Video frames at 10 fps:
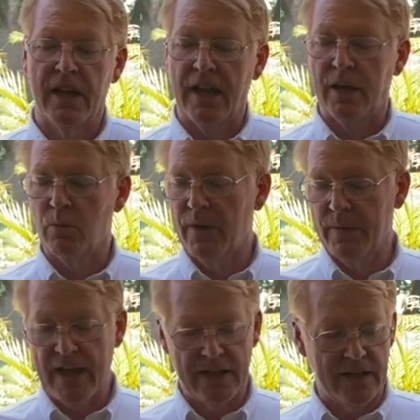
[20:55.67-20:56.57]
And what
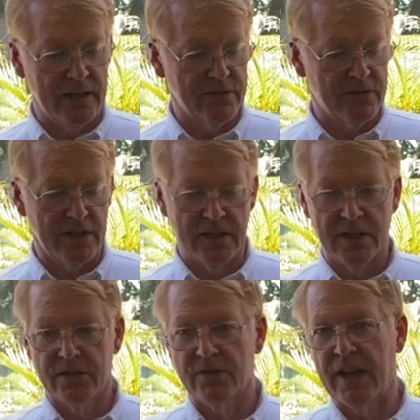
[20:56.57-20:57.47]
that
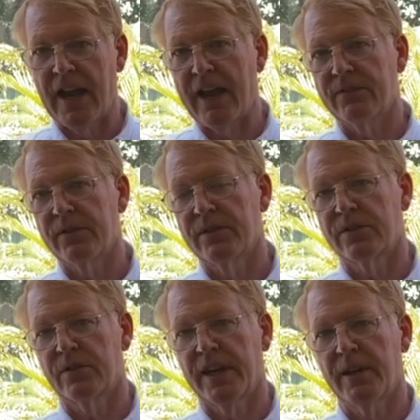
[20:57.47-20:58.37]
is after the
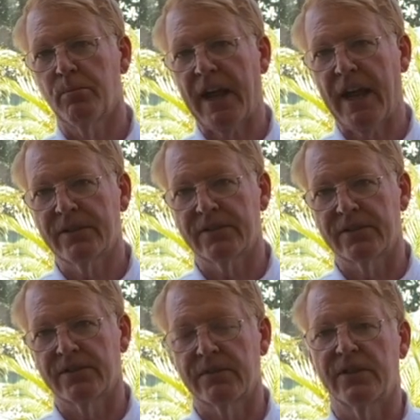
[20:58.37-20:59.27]
train
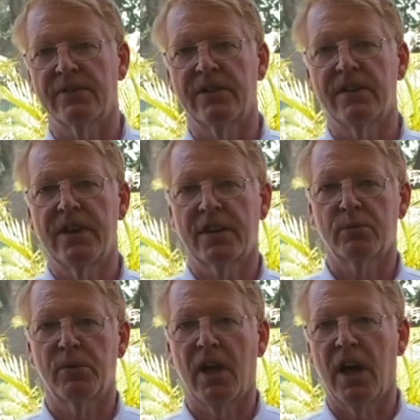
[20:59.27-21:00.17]
passes, if it's in the next
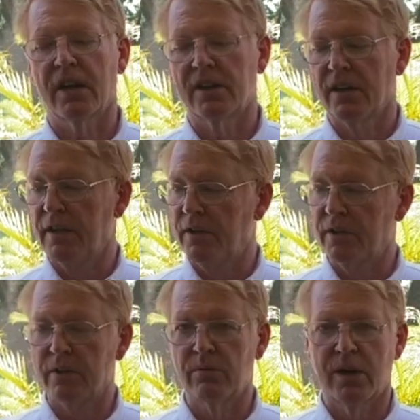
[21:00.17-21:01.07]
block, you
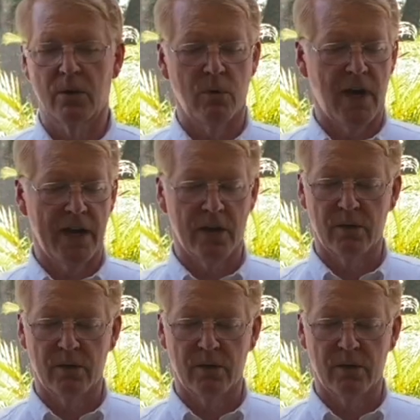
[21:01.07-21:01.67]
can run a wire